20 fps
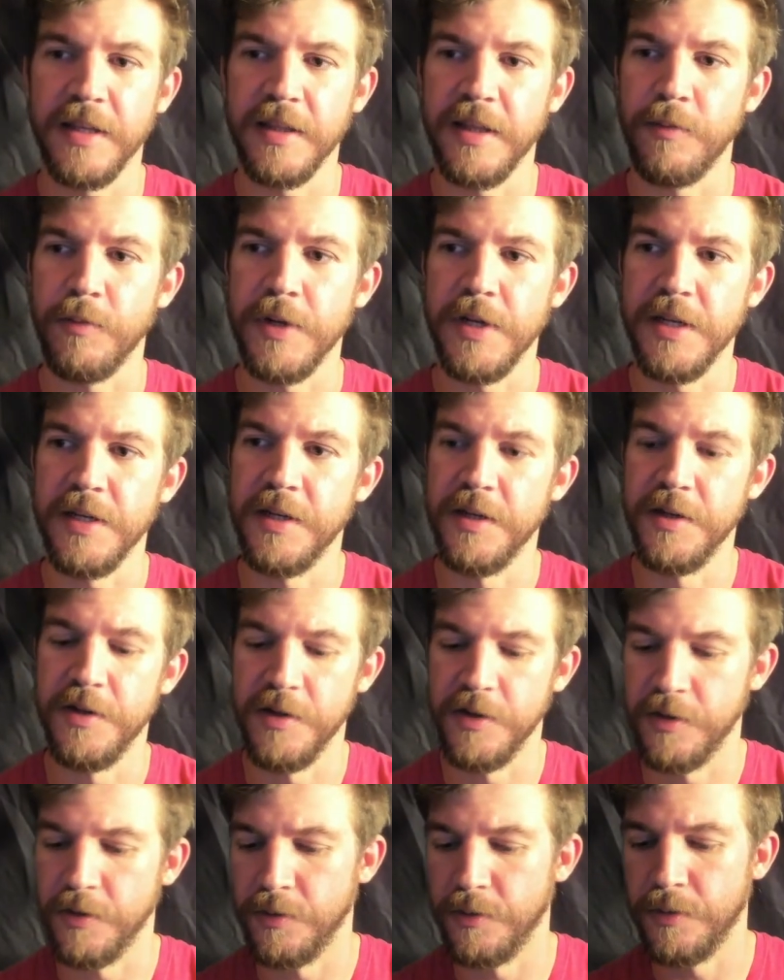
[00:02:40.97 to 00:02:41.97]
that we need to
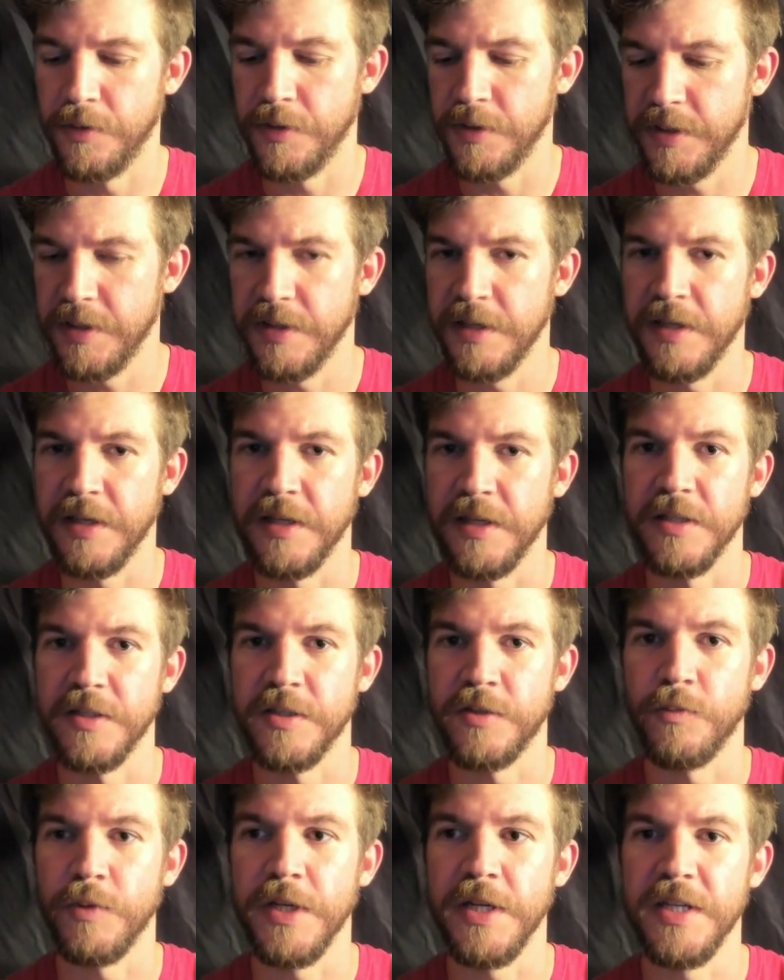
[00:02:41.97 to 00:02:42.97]
do
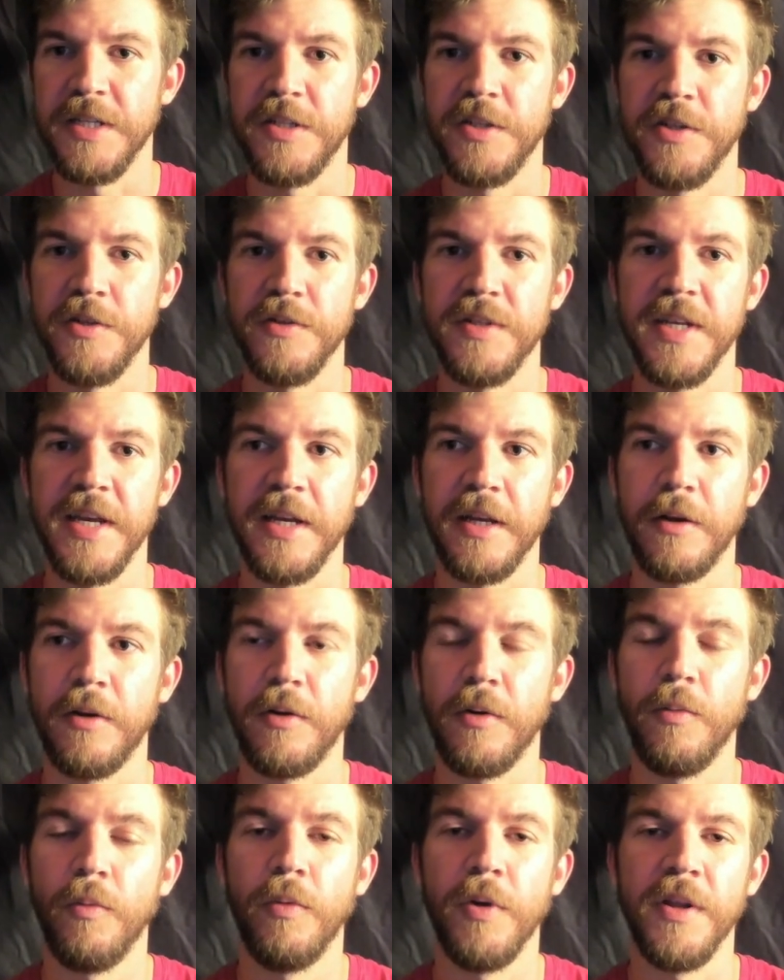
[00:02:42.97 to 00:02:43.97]
is we need to take
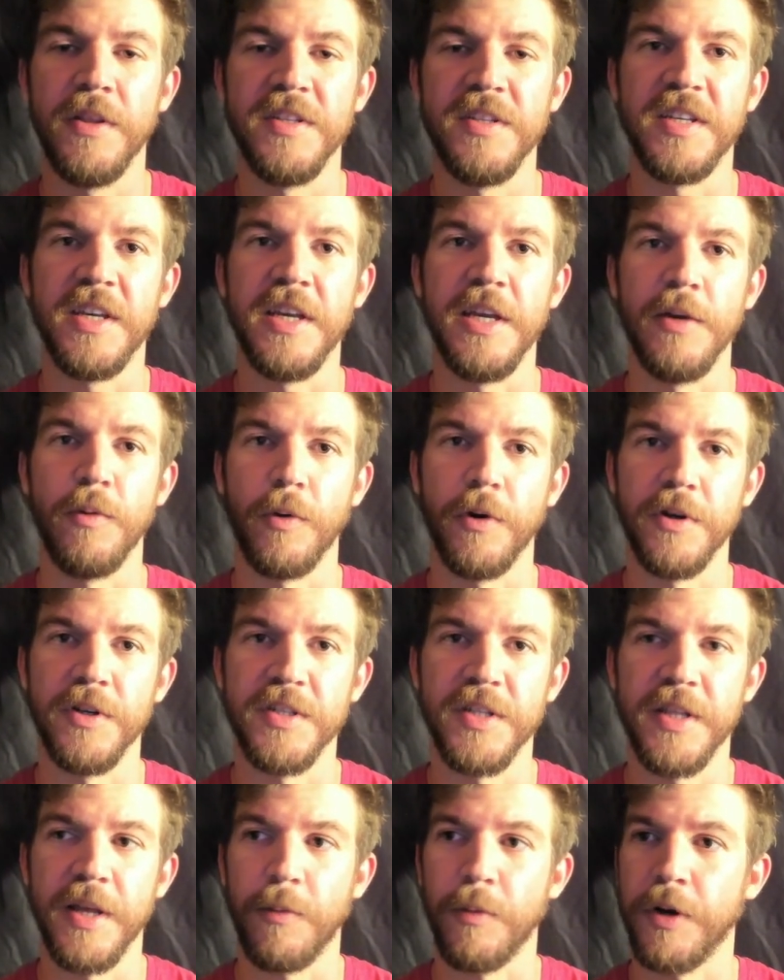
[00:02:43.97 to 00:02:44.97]
one of these keywords
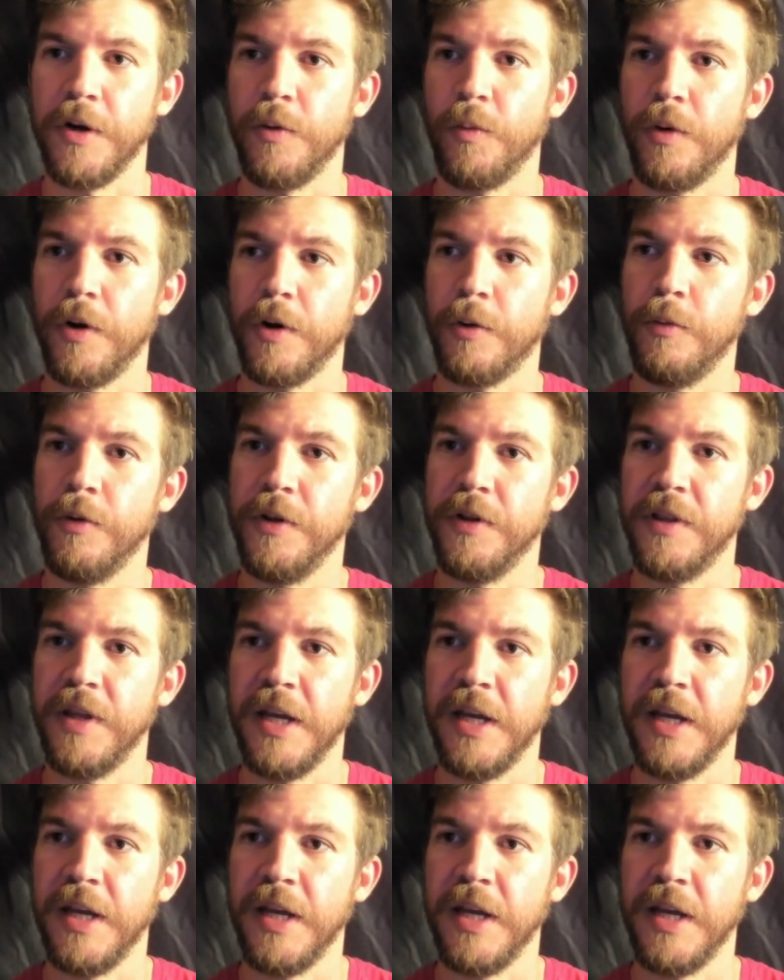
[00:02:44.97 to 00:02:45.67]
that we're going to work with,